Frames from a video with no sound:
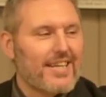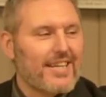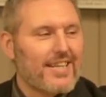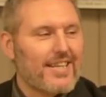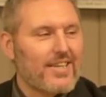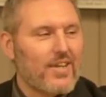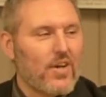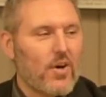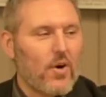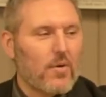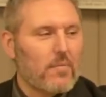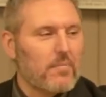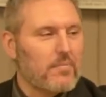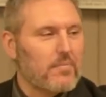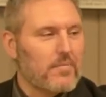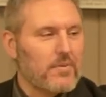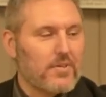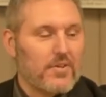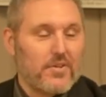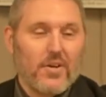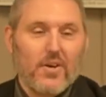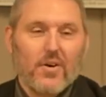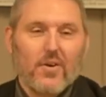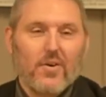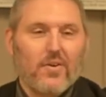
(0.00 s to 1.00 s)
Nope, you
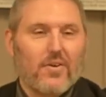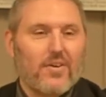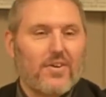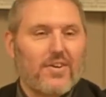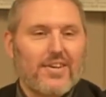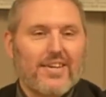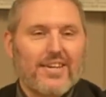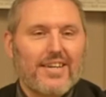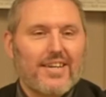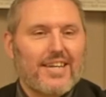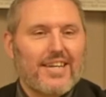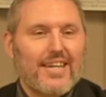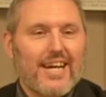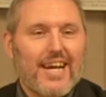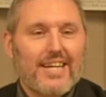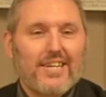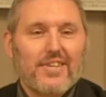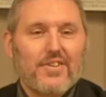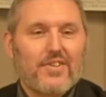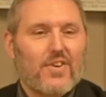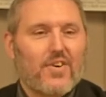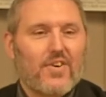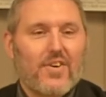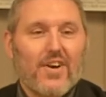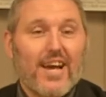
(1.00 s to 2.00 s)
don't and you
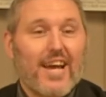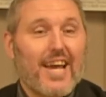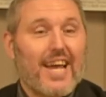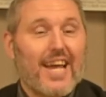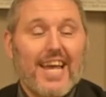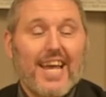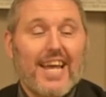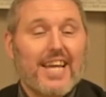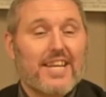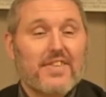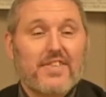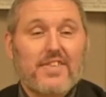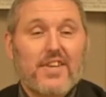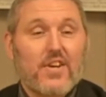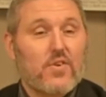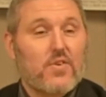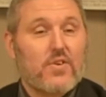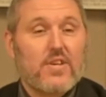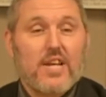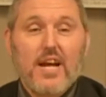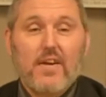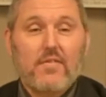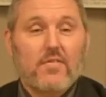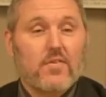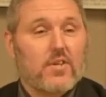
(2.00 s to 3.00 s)
don't and, and they're
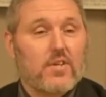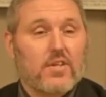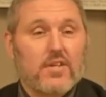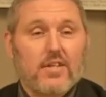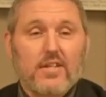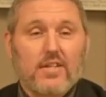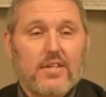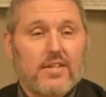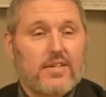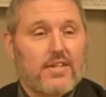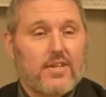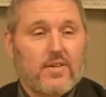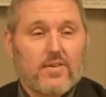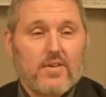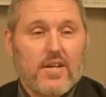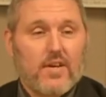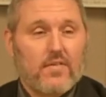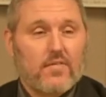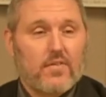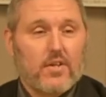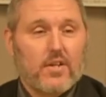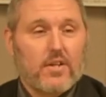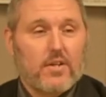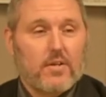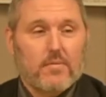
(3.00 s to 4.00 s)
never gonna they're never
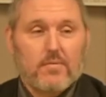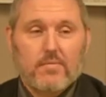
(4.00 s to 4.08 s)
gonna